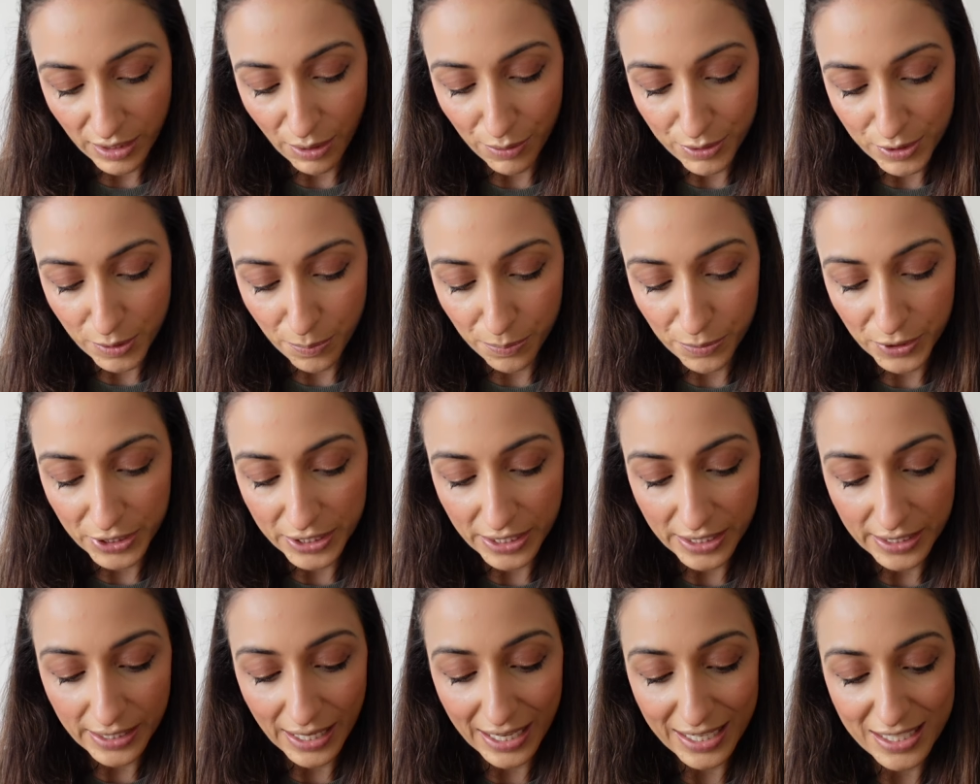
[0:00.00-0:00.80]
that was a
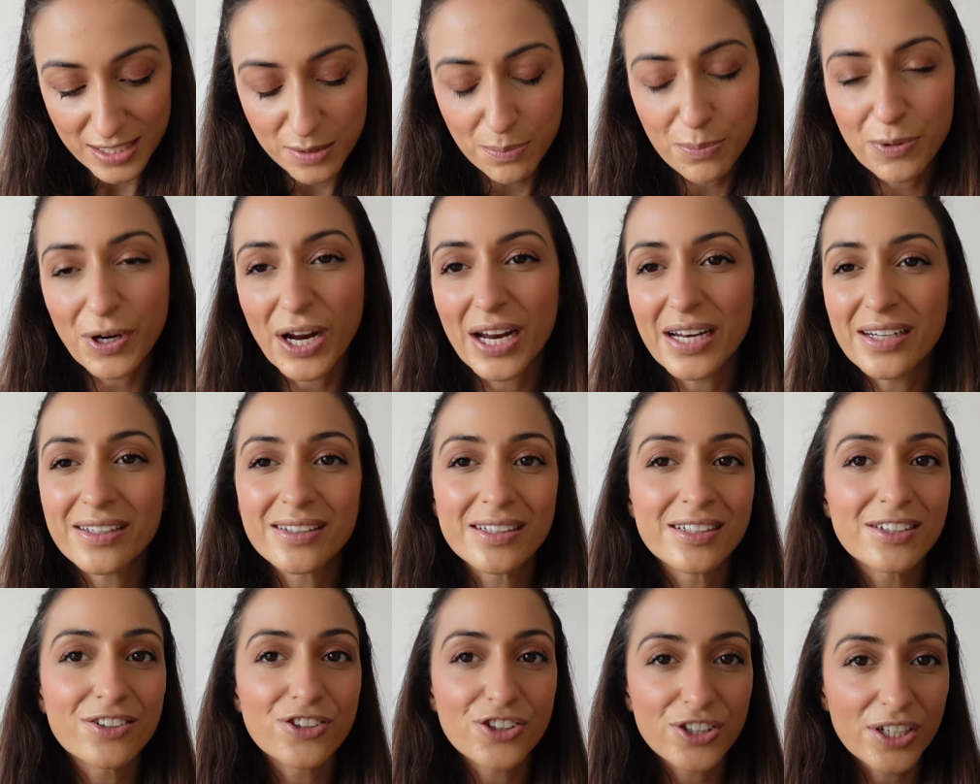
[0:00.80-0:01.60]
pretty nice
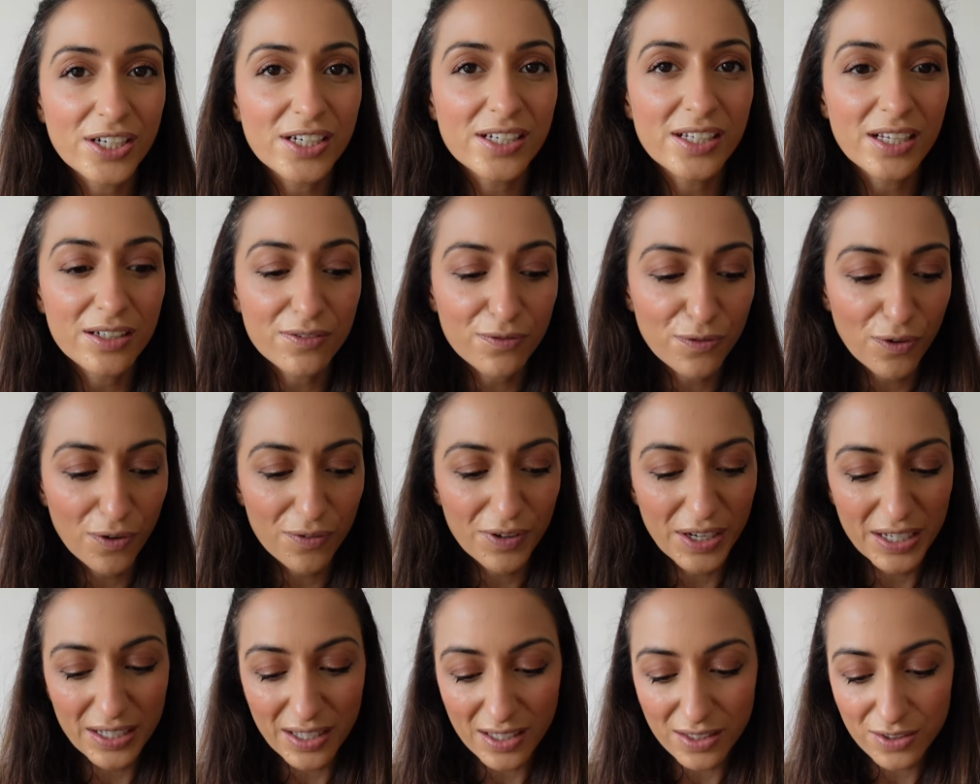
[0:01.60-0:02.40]
brightened shade, and for
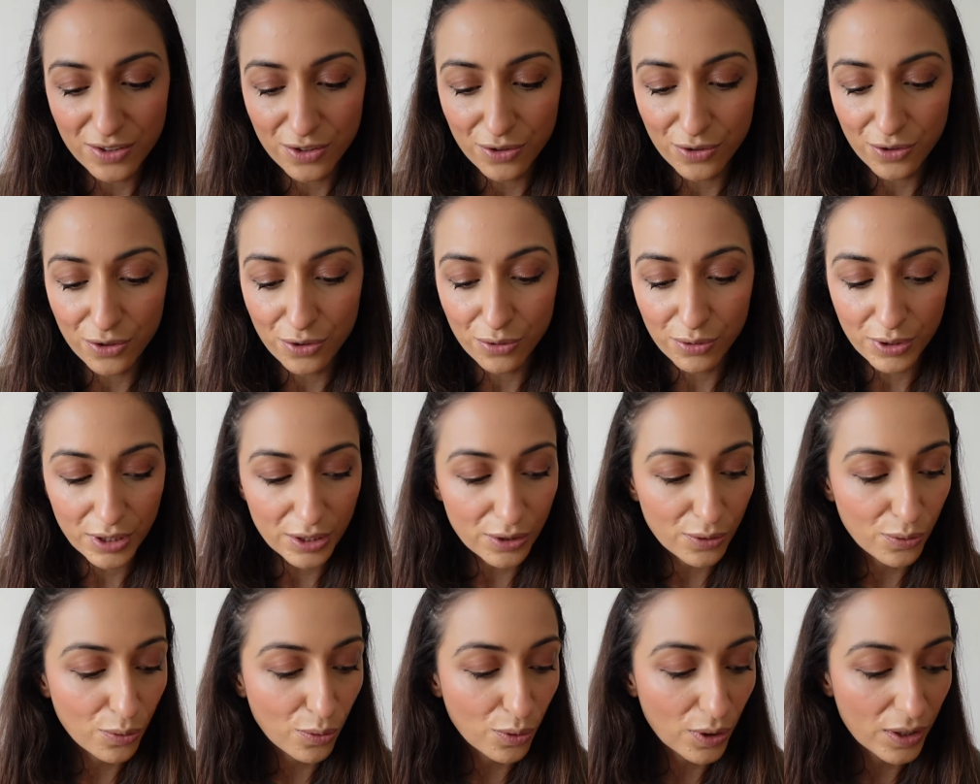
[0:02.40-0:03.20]
weddings, you know, you
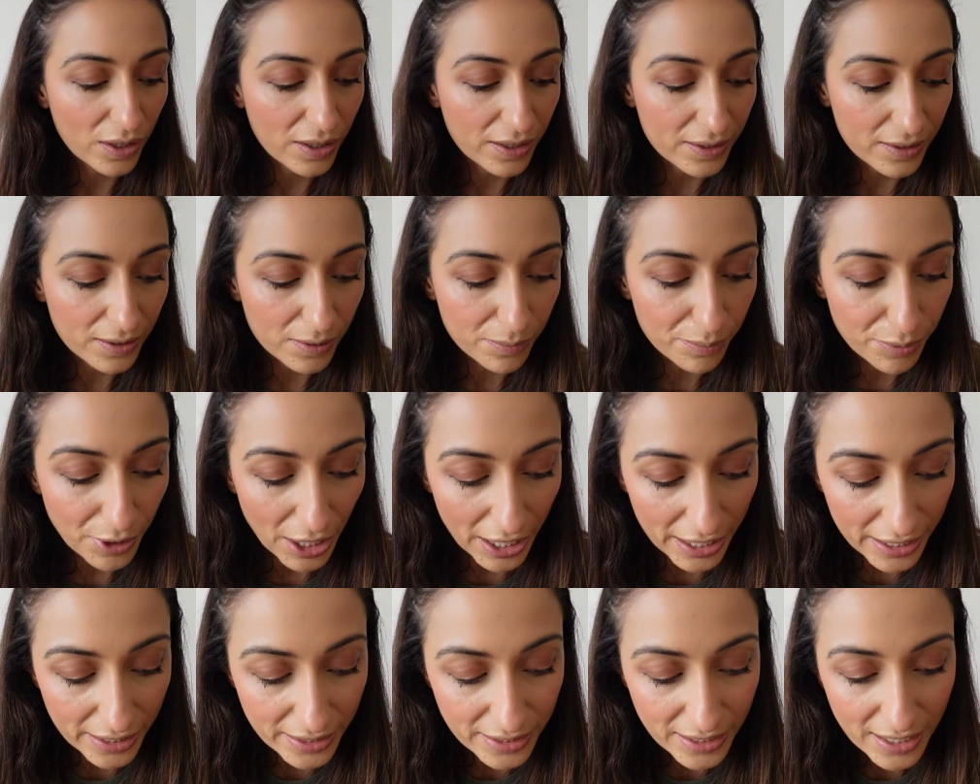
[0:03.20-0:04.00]
can go a little
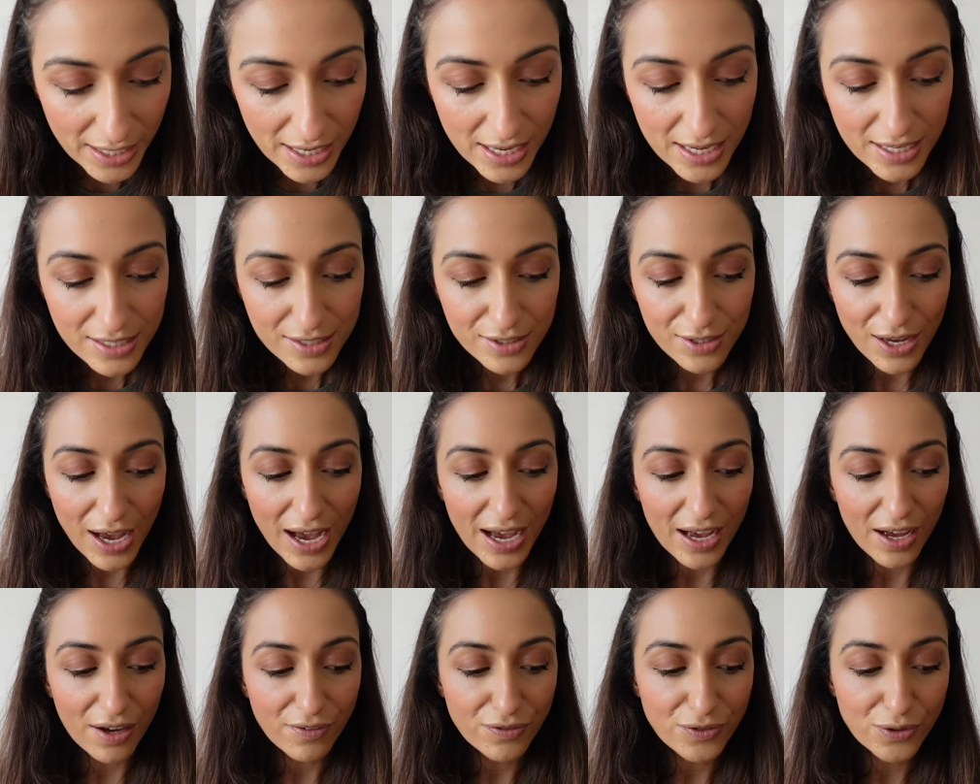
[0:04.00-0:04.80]
bright. So
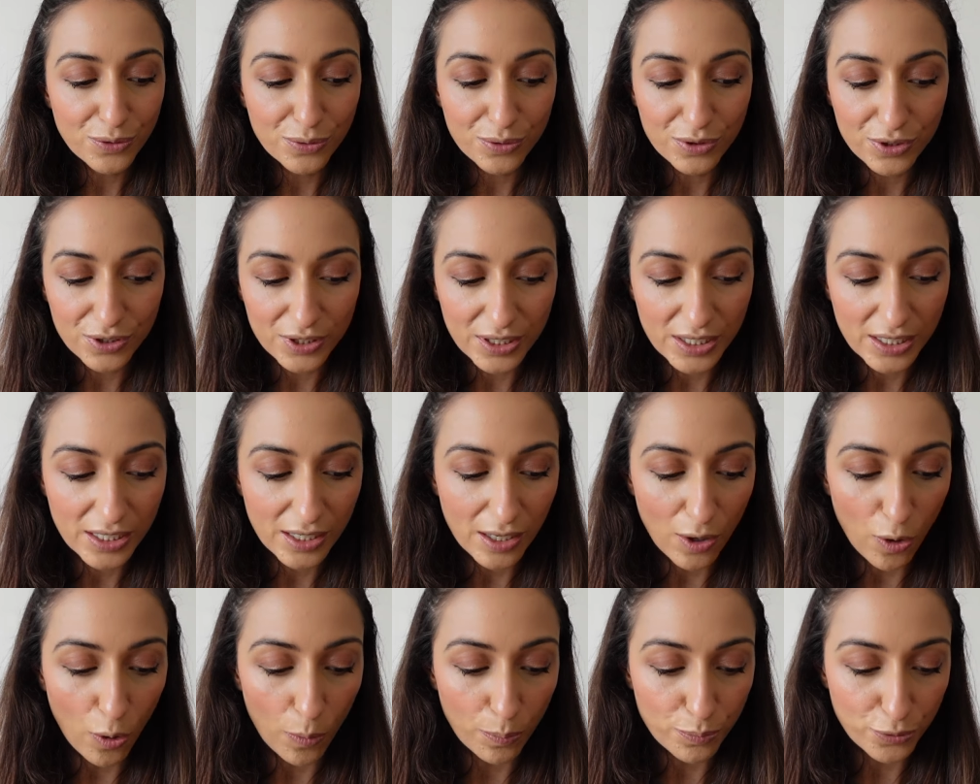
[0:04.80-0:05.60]
I have
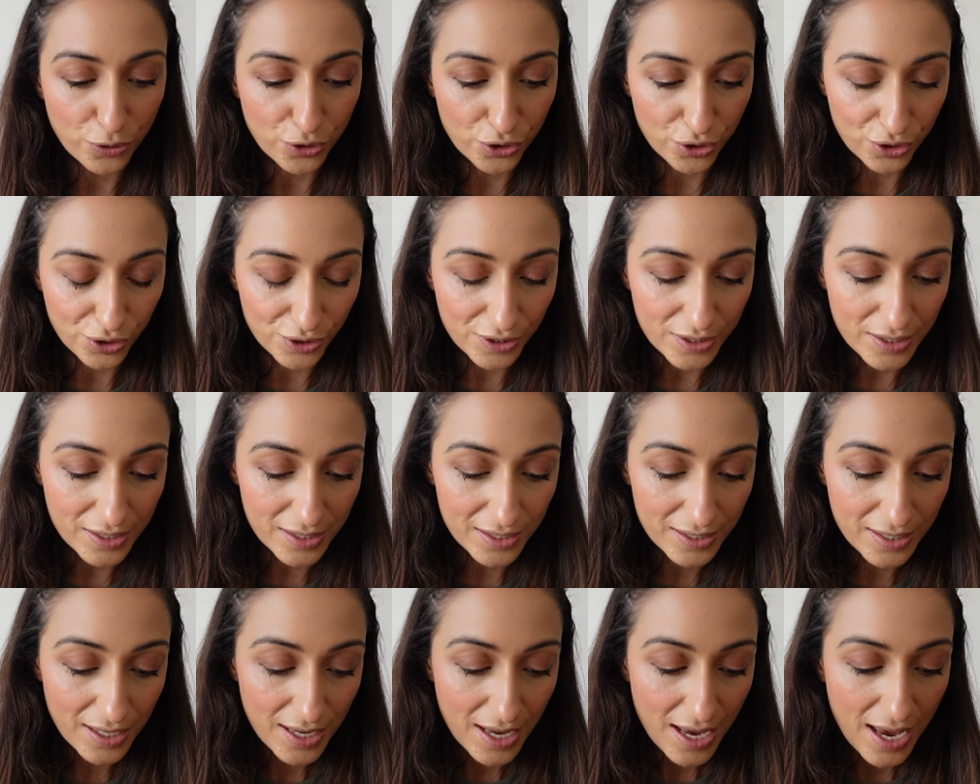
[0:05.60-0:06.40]
2-3 options.